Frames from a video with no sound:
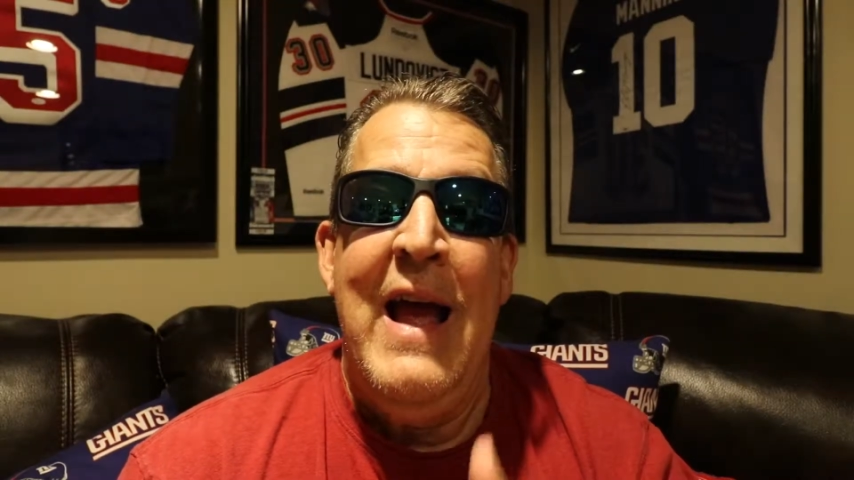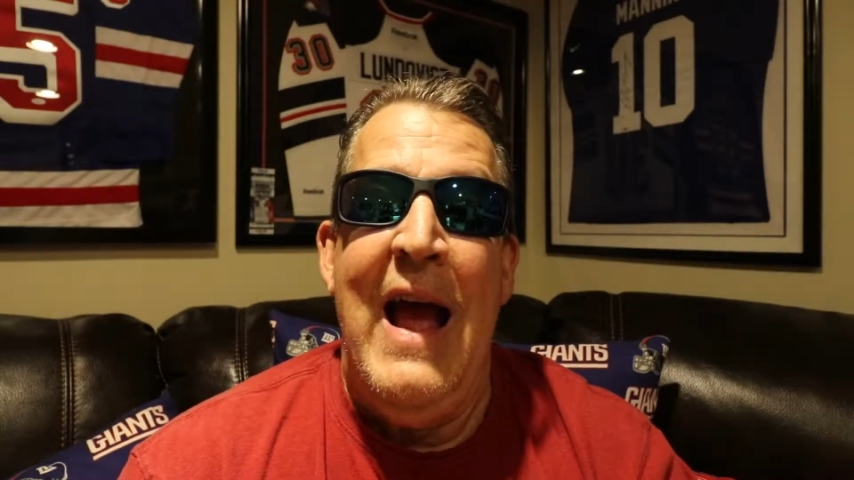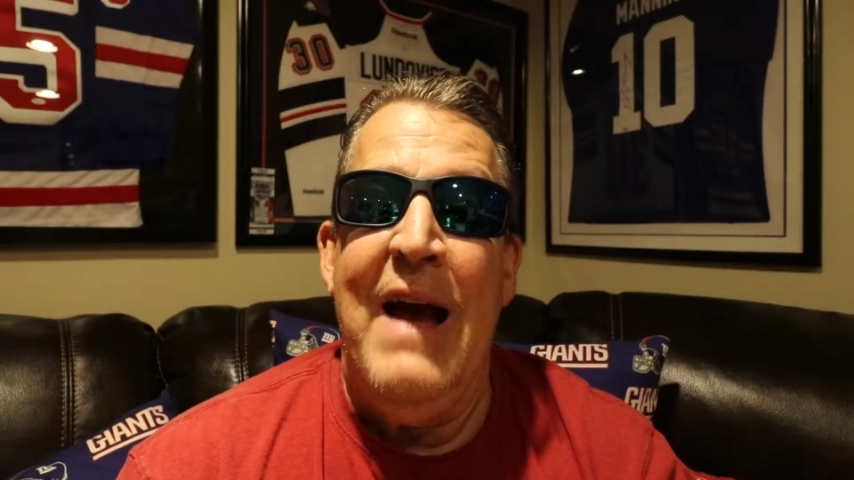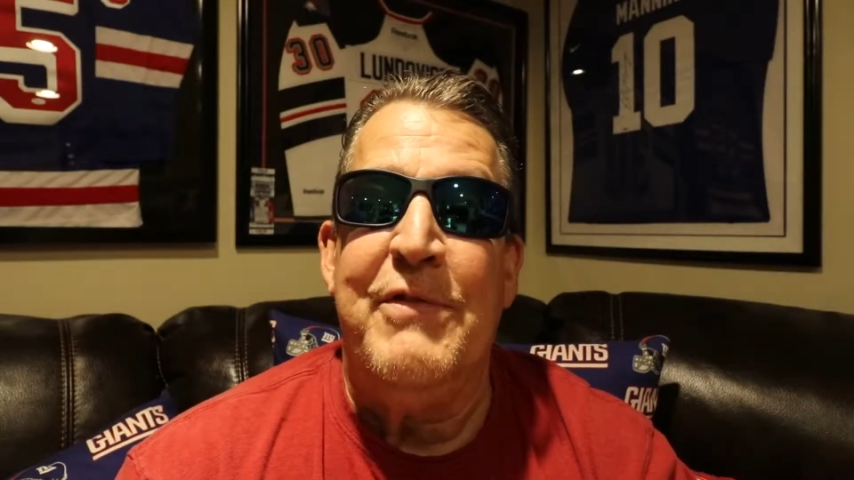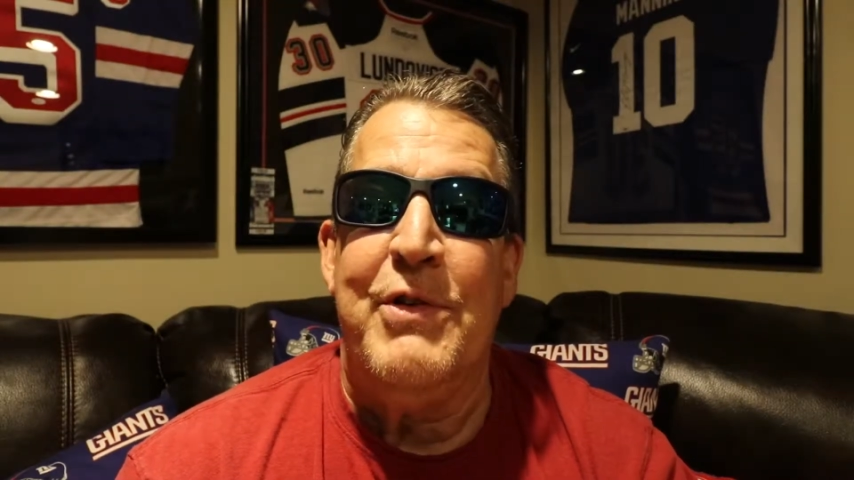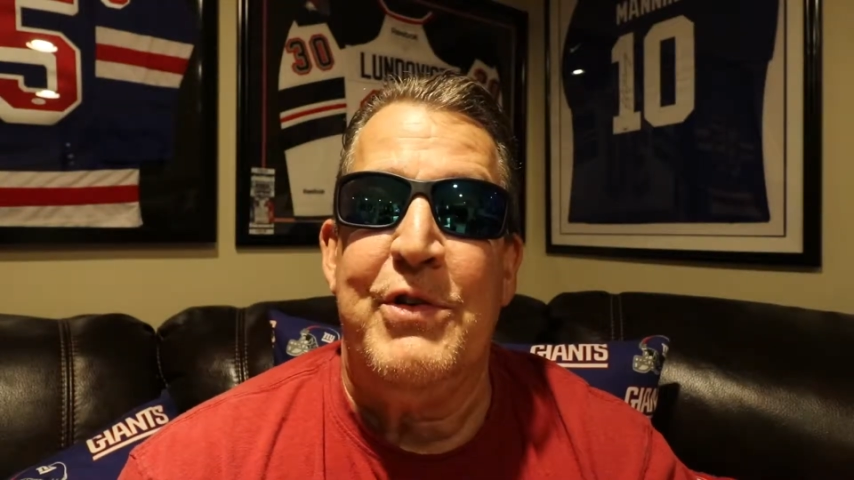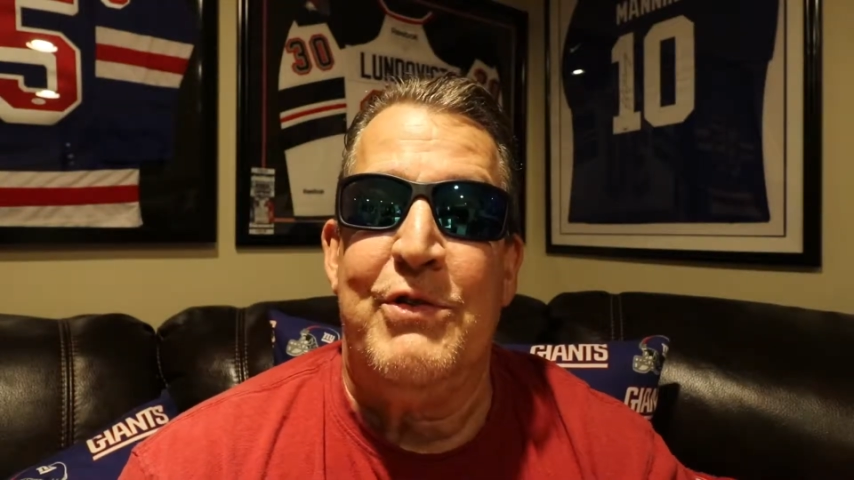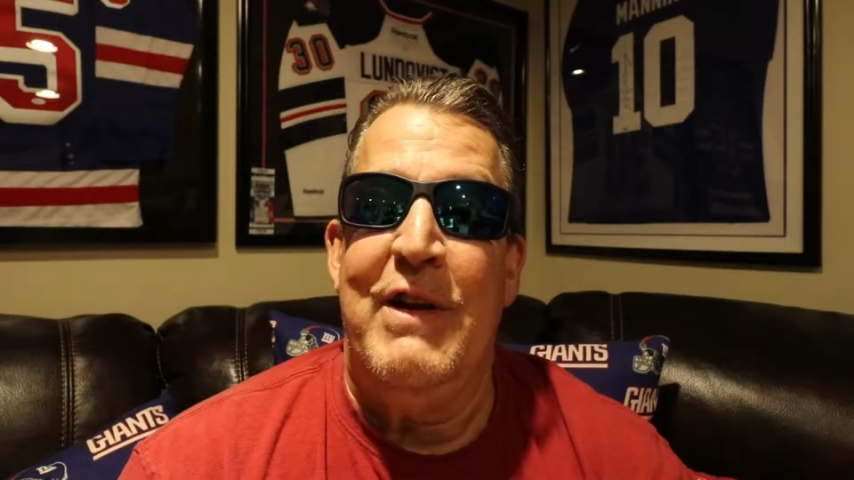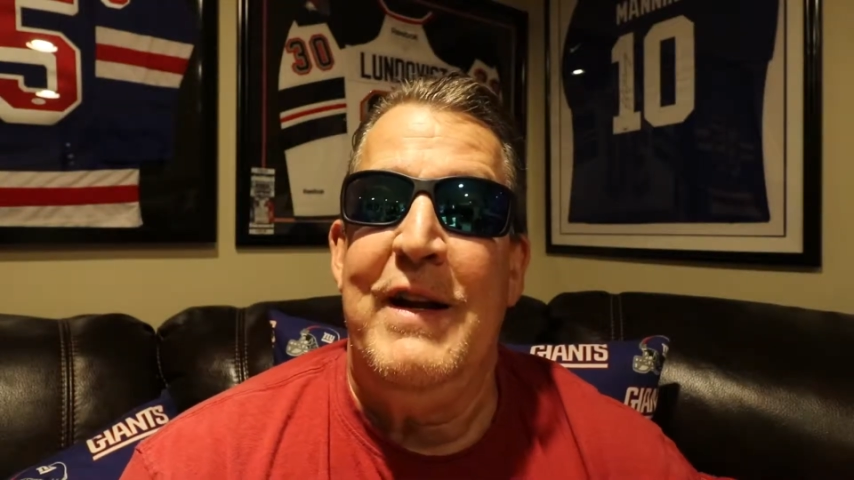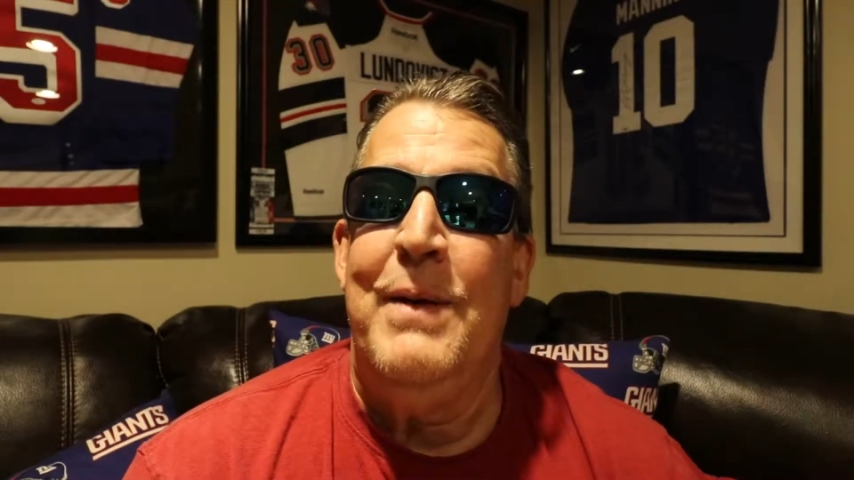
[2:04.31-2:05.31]
after a
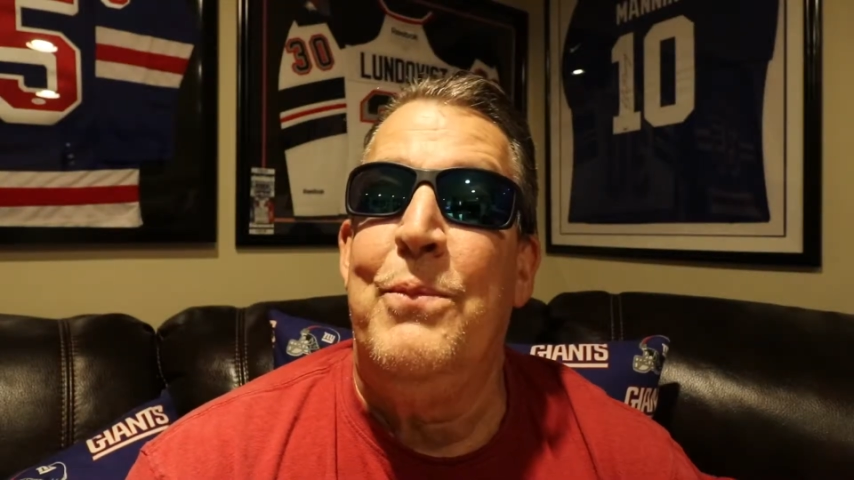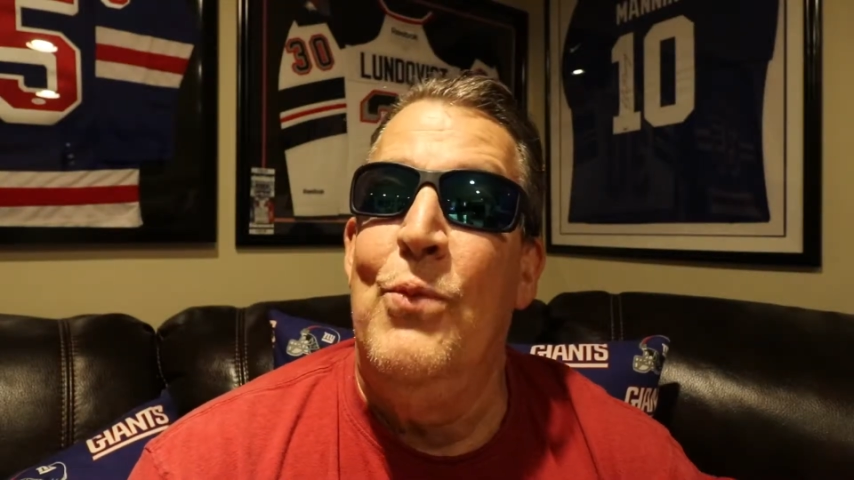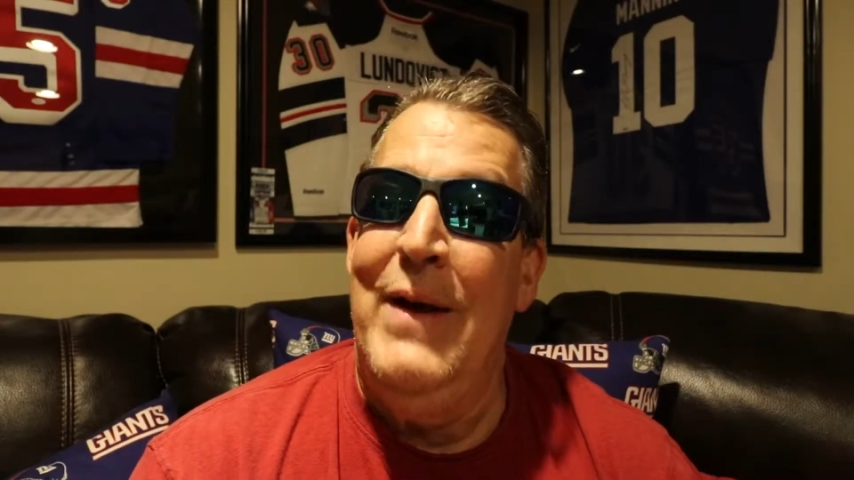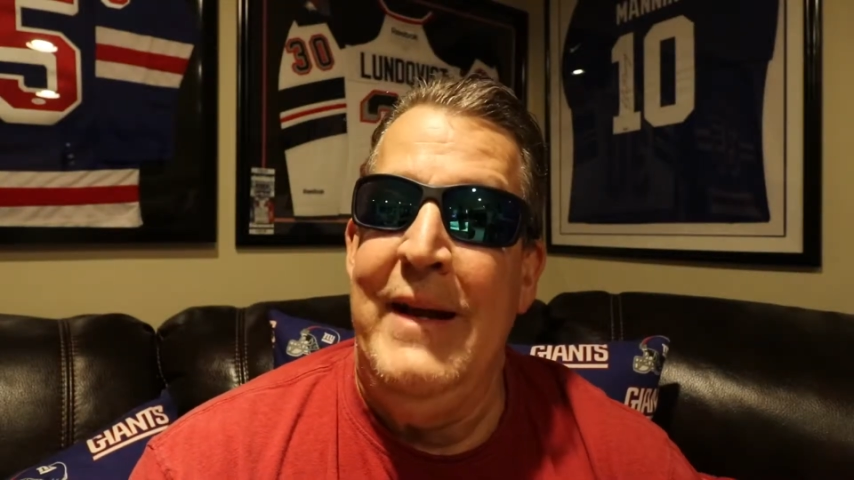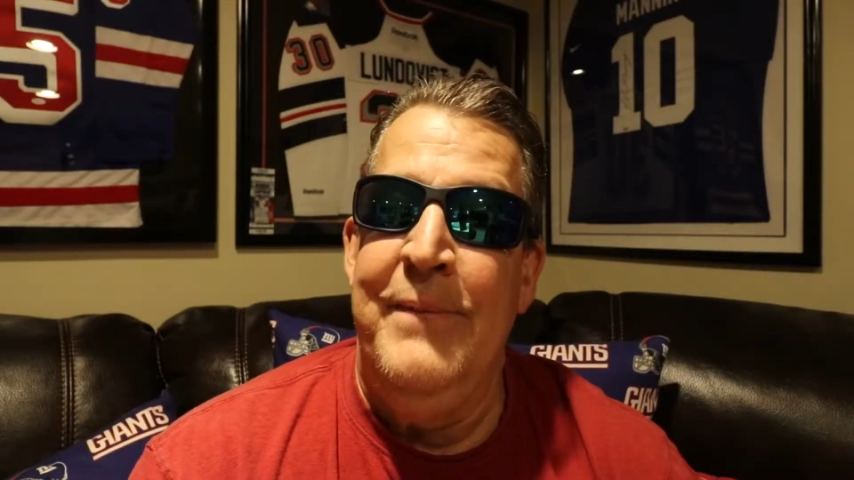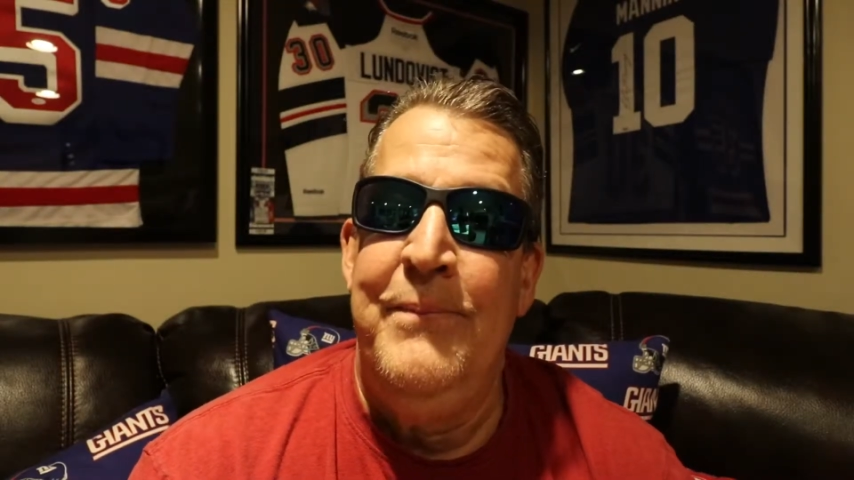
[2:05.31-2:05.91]
straight up win.